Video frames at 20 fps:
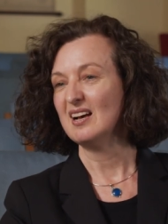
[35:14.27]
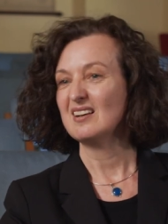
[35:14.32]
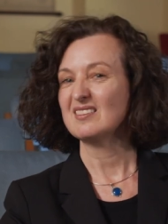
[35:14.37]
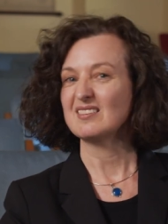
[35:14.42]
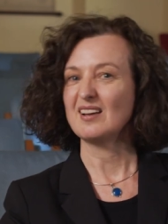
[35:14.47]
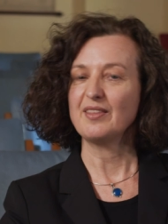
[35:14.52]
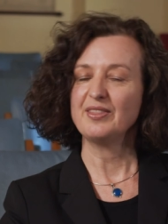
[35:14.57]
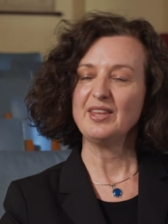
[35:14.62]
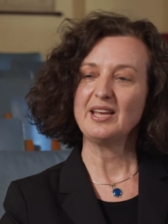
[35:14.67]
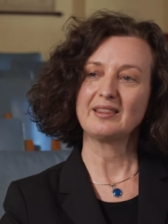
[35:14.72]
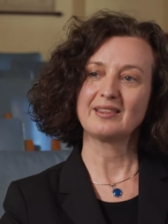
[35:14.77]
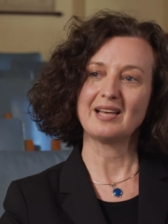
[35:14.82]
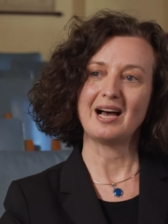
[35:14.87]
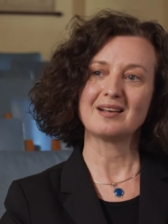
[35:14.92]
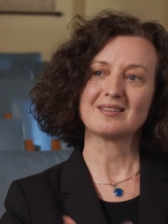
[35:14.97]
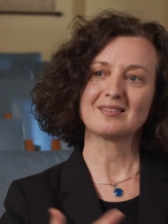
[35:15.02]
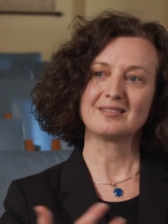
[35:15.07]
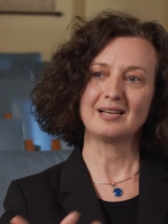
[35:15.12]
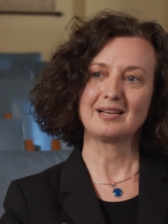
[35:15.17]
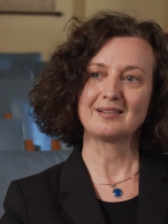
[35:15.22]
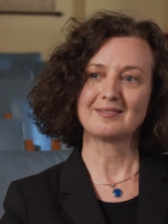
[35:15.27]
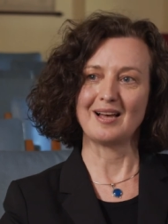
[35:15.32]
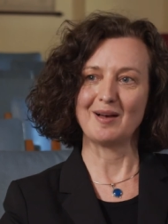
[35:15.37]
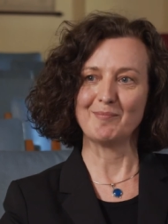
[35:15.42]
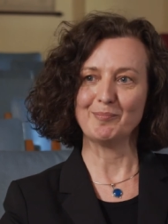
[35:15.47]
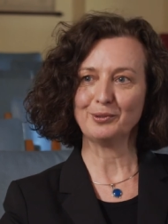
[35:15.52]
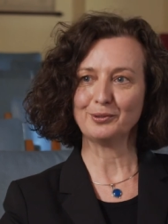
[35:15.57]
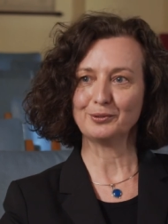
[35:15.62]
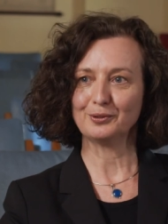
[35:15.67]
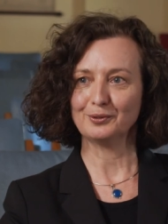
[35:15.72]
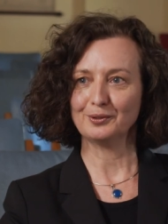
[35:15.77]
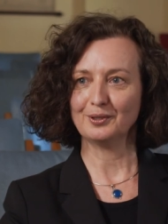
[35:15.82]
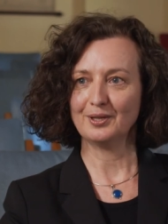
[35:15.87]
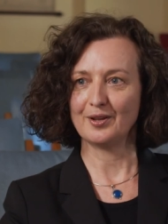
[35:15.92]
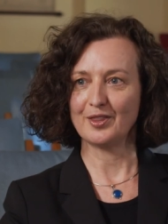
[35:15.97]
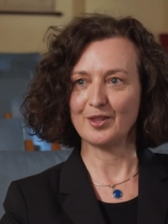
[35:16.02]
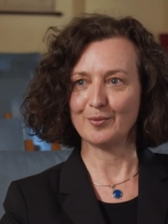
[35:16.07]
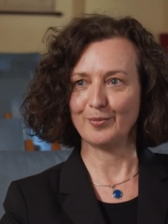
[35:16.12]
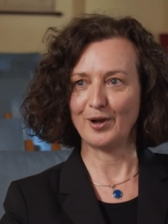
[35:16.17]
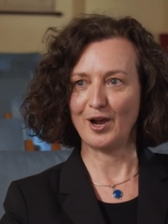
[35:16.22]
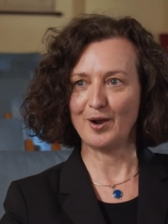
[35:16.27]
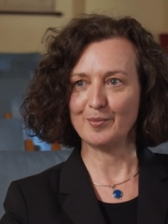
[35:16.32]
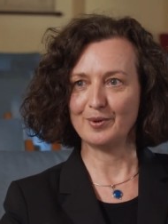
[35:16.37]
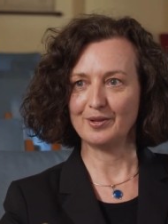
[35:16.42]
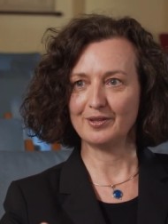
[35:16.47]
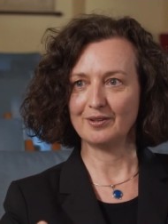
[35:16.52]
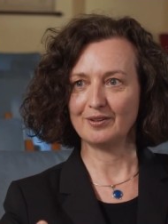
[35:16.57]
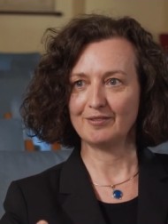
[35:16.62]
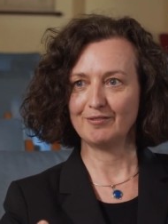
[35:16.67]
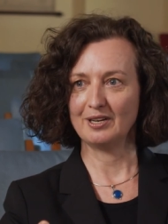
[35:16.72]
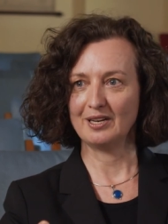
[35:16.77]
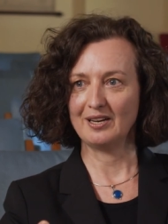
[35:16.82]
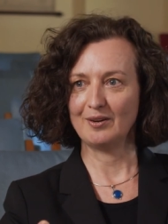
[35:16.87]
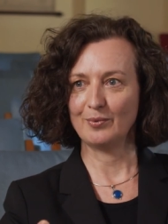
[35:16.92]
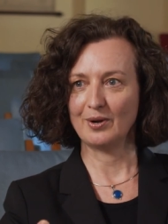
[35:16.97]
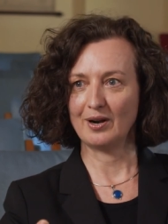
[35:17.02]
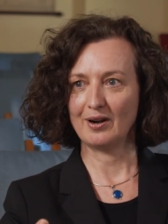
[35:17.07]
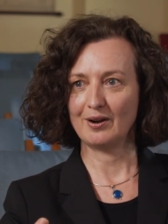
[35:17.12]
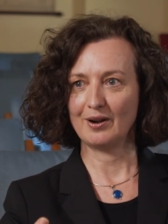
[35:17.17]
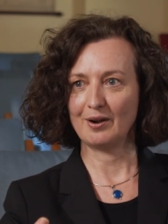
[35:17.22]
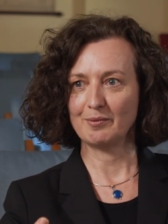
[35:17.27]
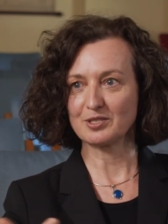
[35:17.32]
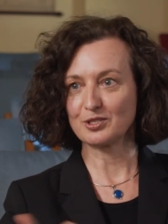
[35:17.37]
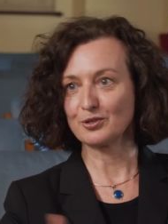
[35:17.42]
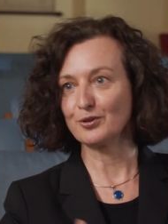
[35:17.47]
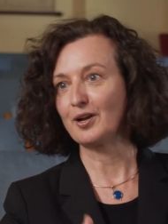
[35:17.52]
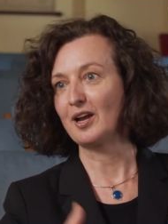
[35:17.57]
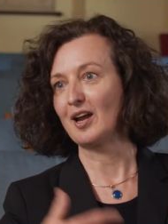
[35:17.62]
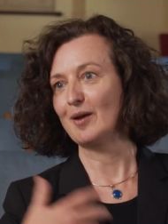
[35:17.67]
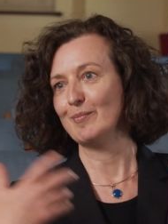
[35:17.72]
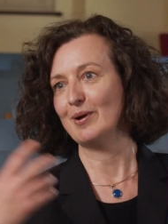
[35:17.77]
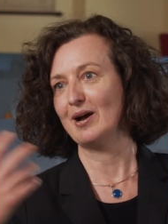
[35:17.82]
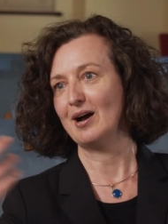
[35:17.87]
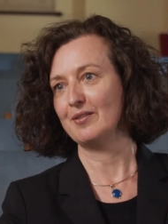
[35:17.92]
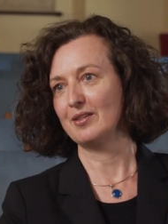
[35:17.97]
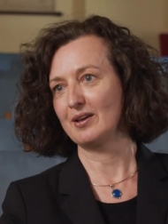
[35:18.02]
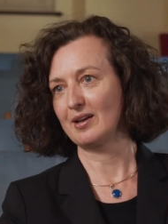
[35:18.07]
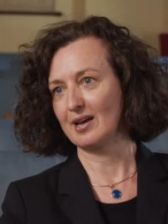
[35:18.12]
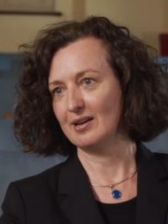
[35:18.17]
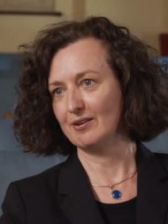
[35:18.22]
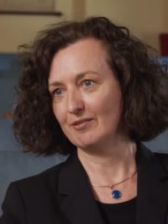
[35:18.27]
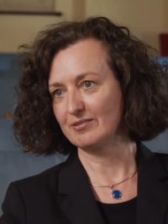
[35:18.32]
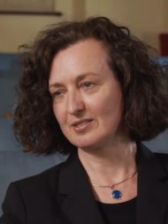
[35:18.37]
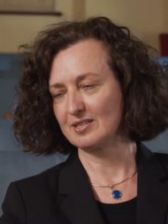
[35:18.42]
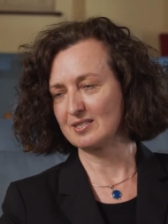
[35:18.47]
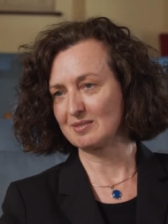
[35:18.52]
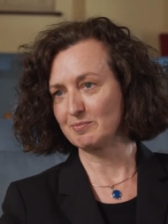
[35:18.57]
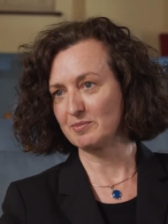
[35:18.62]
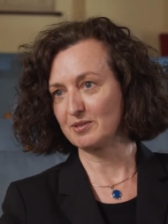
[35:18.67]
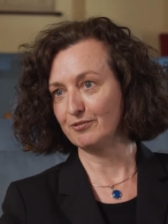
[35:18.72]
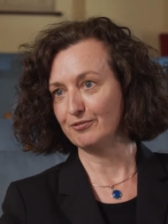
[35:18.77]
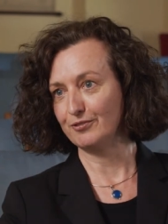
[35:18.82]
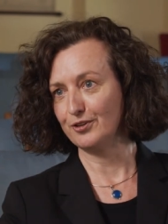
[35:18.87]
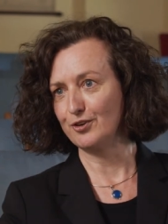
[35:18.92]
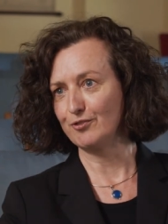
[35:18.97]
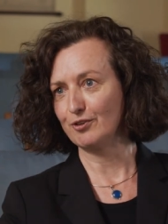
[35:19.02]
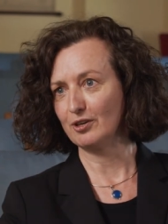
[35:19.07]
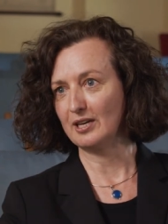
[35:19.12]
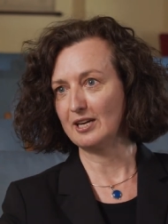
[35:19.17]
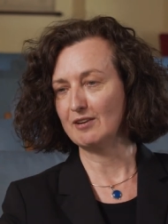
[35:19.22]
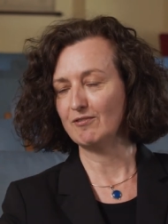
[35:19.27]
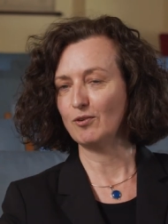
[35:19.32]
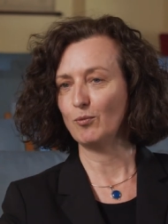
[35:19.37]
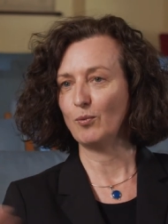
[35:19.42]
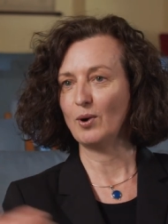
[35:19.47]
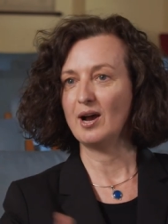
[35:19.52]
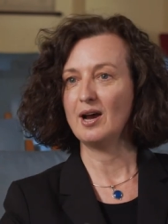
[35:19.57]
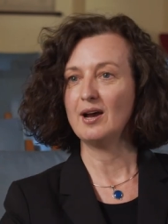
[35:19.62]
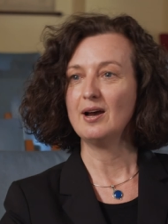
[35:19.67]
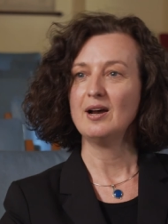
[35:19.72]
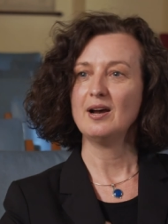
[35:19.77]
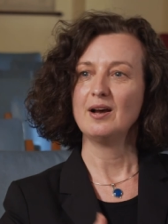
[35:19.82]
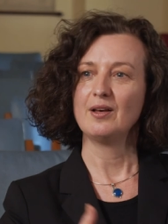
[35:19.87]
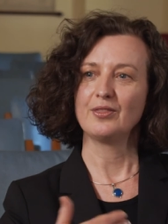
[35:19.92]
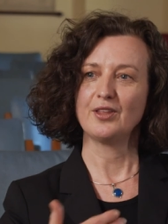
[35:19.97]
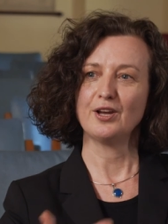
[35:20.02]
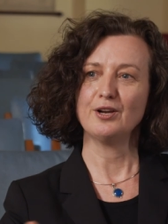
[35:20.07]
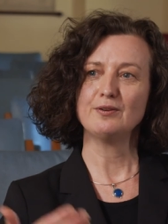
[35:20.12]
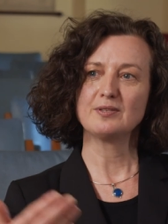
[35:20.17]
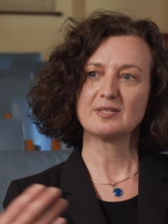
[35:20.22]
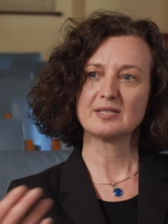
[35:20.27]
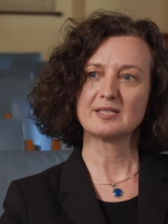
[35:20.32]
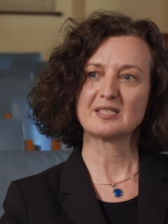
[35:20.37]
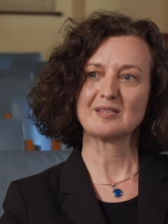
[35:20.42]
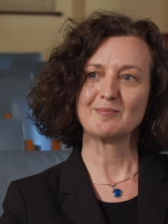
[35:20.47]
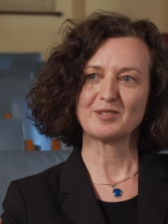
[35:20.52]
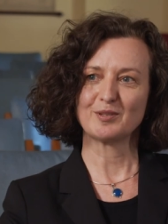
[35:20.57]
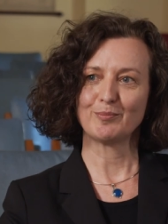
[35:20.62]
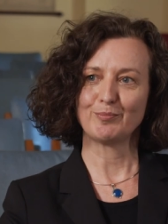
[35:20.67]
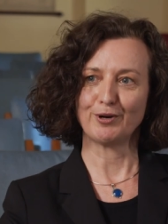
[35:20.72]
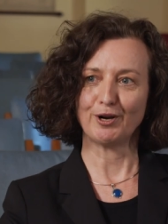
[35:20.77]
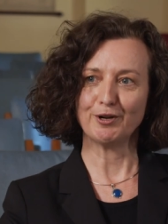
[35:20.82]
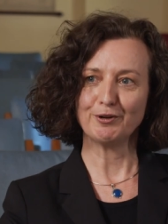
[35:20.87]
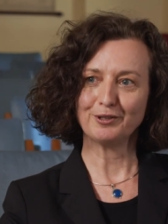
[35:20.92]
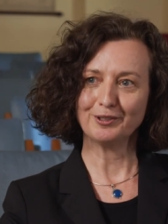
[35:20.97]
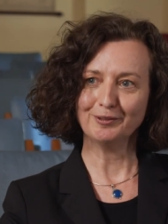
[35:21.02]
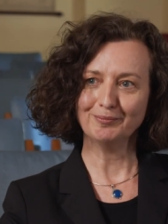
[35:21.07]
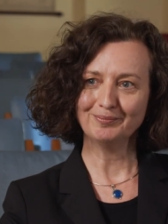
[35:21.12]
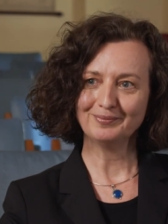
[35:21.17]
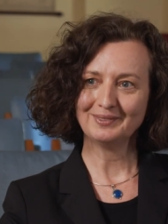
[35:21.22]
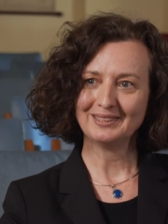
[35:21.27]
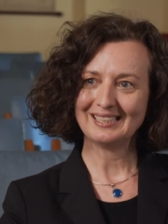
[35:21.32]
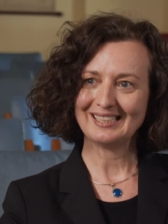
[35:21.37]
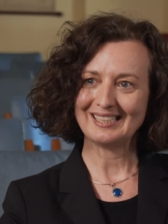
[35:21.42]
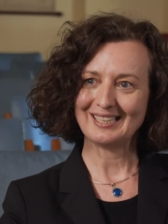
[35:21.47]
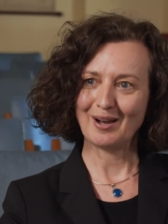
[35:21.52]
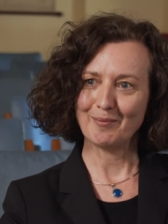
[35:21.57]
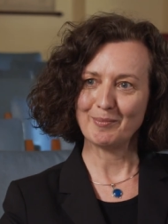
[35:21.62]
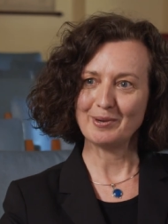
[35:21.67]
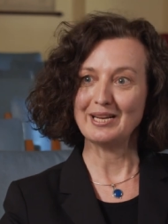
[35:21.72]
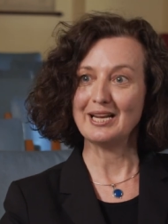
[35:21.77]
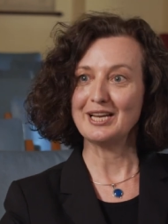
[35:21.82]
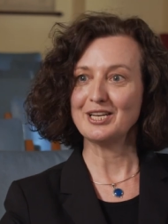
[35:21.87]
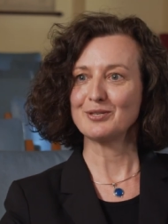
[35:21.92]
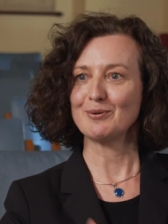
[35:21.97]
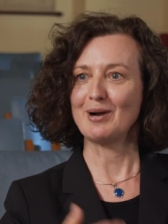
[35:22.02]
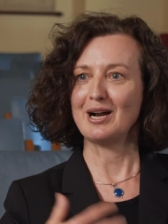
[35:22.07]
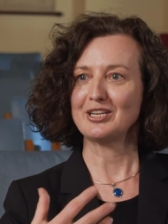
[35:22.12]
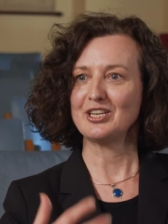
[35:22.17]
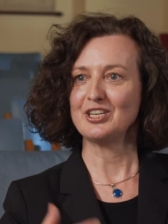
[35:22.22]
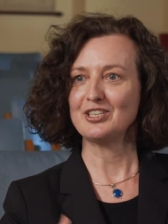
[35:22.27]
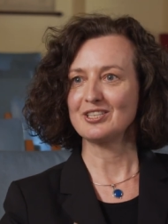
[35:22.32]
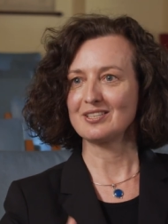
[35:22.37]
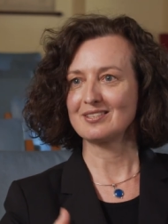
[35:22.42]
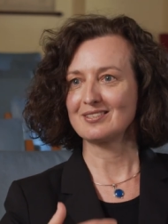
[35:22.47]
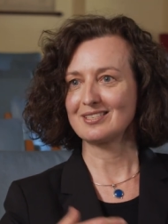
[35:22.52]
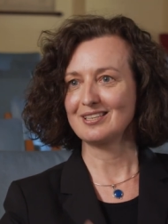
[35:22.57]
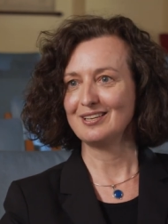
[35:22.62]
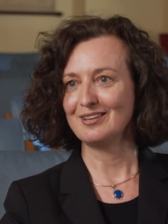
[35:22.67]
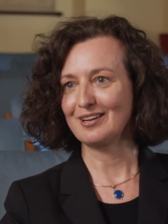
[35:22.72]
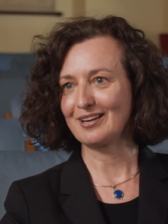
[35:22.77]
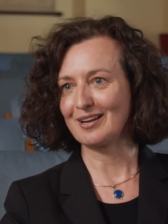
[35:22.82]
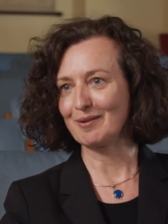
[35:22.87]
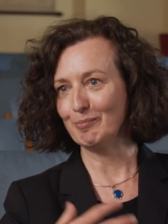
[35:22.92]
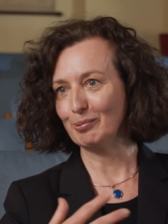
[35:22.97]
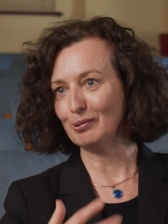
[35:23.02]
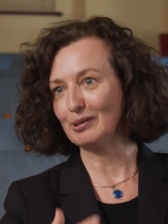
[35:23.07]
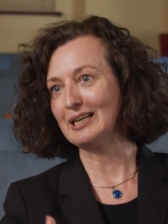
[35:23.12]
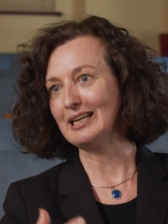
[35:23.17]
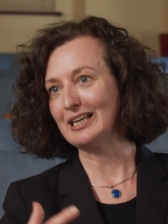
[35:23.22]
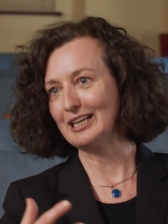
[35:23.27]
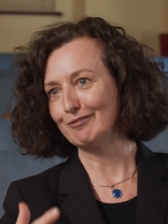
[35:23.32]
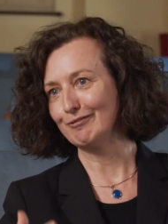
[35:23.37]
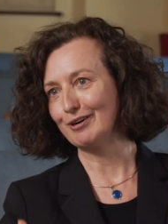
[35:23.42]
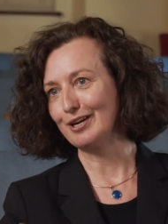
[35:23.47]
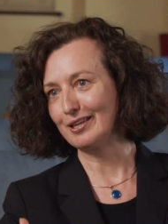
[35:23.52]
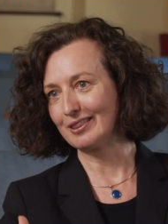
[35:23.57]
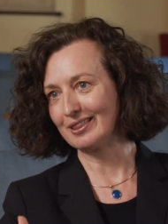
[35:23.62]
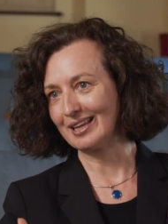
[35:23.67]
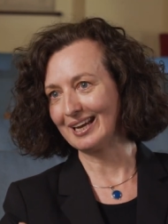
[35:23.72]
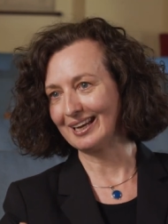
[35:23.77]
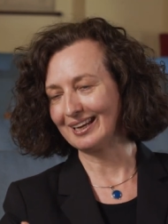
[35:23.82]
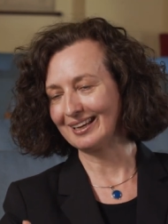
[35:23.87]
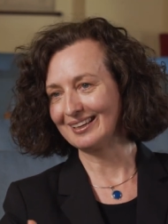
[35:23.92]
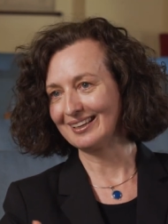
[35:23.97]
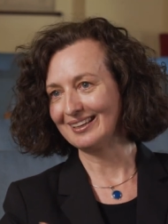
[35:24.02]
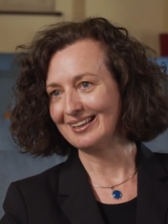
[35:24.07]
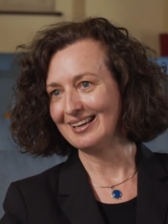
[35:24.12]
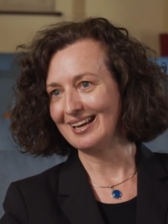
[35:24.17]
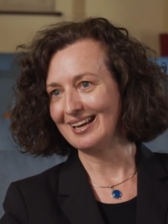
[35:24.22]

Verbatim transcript: So I think that's an example at the moment, really, where I was talking about the kind of systems of food relief, where those systems are broken, and we need to actually just completely rethink